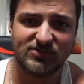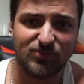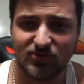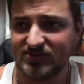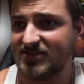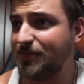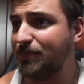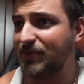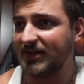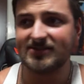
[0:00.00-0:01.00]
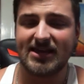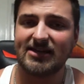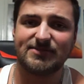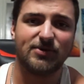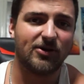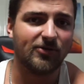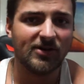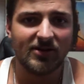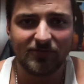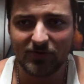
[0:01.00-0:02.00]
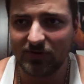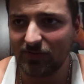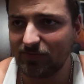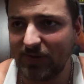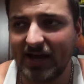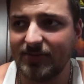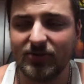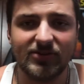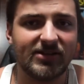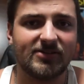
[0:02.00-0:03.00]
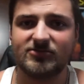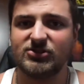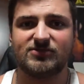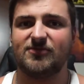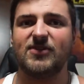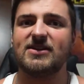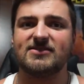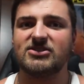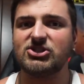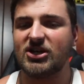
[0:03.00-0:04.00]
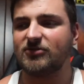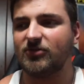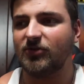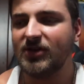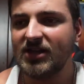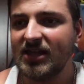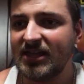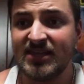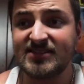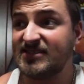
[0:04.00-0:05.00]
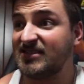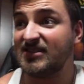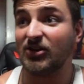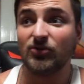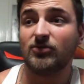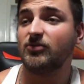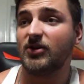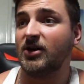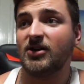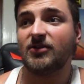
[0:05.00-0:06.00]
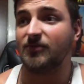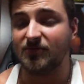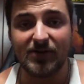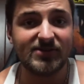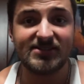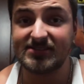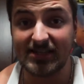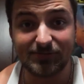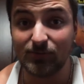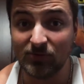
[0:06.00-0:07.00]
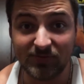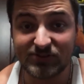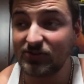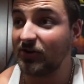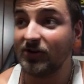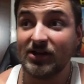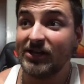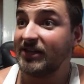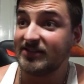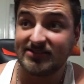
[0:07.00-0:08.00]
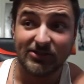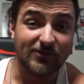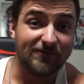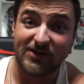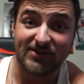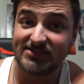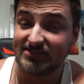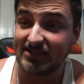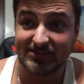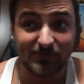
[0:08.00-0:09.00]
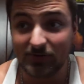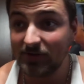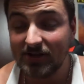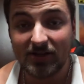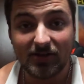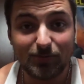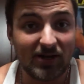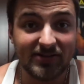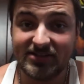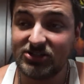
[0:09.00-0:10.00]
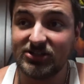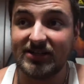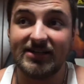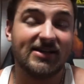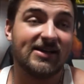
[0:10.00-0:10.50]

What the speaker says: sports, the biggest expo for bodybuilding and just fitness in general. He's still a very successful movie star. He's still a very successful politician.